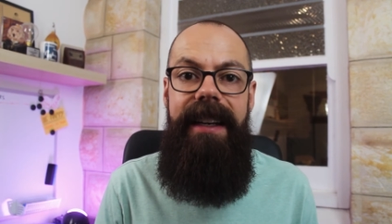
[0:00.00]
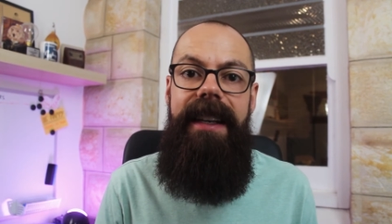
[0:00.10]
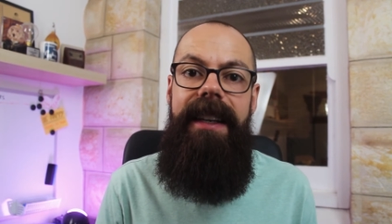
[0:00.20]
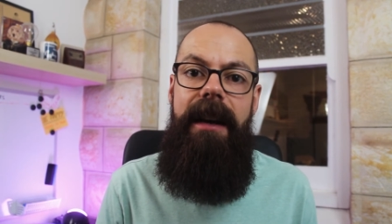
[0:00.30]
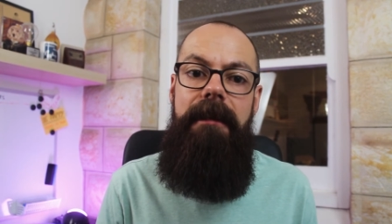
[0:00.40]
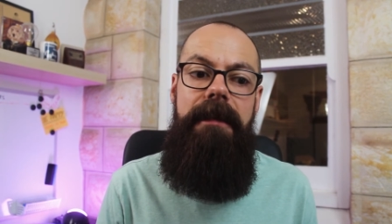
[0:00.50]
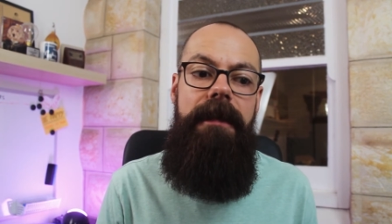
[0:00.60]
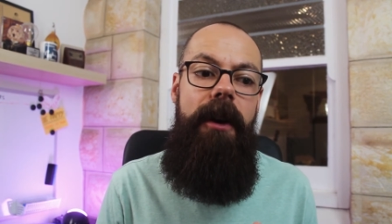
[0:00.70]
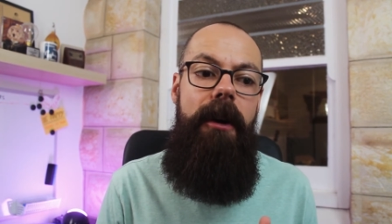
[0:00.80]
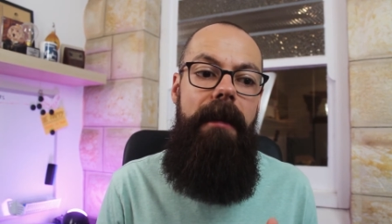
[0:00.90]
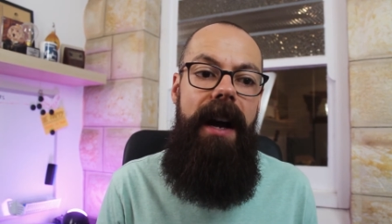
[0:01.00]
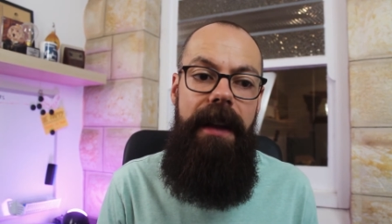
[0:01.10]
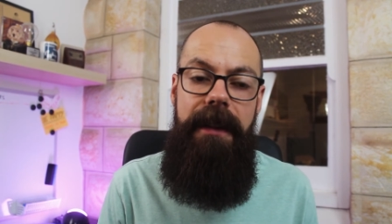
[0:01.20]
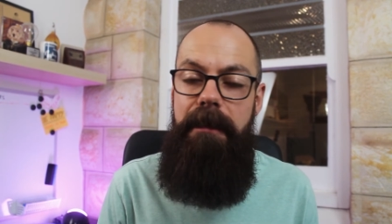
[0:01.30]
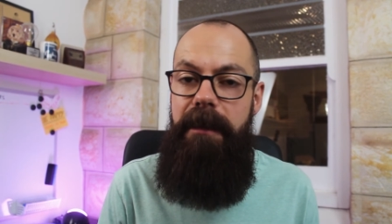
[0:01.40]
can come from
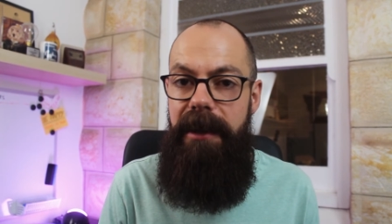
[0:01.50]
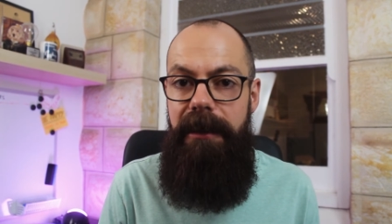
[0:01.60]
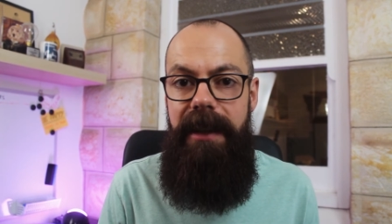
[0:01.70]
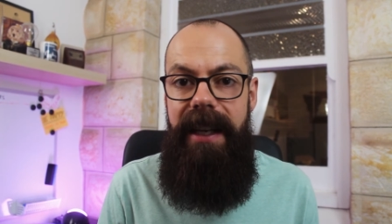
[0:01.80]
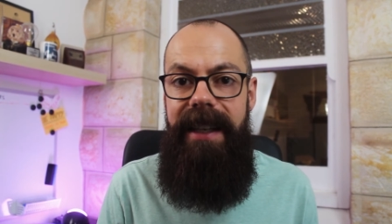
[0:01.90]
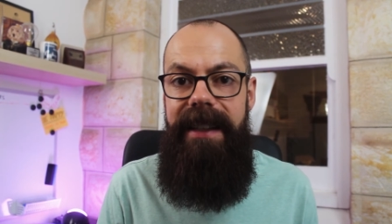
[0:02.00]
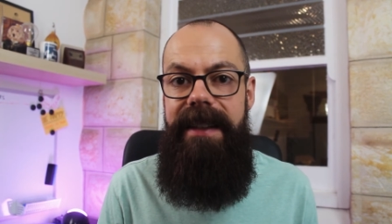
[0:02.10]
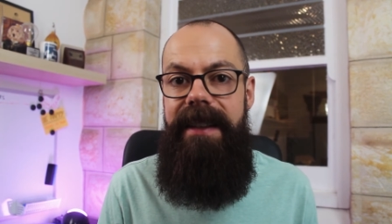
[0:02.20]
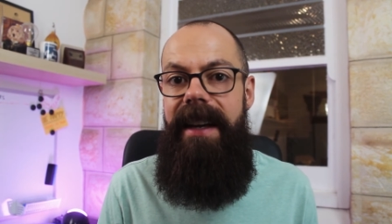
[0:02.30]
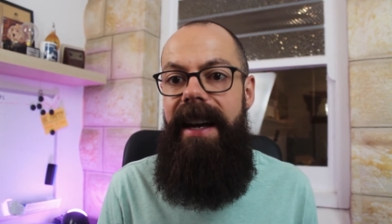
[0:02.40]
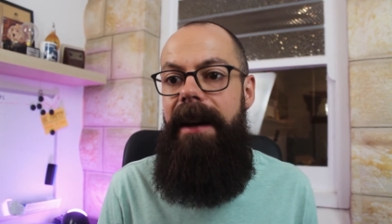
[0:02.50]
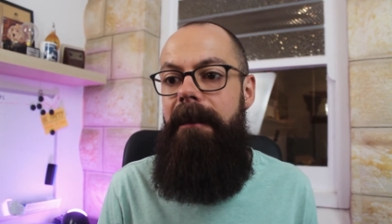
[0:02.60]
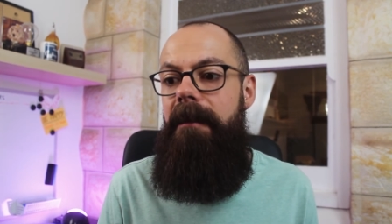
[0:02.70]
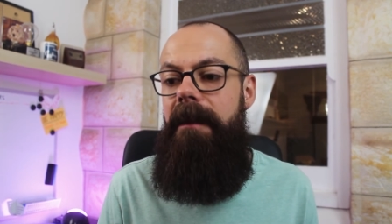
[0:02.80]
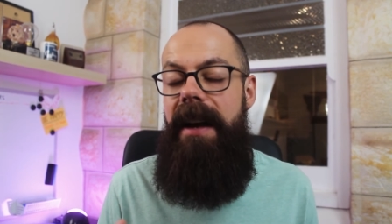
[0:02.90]
other buildings,
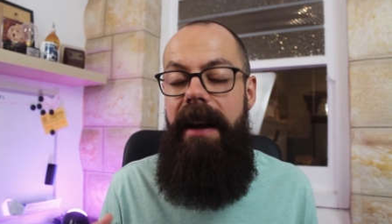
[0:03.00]
um,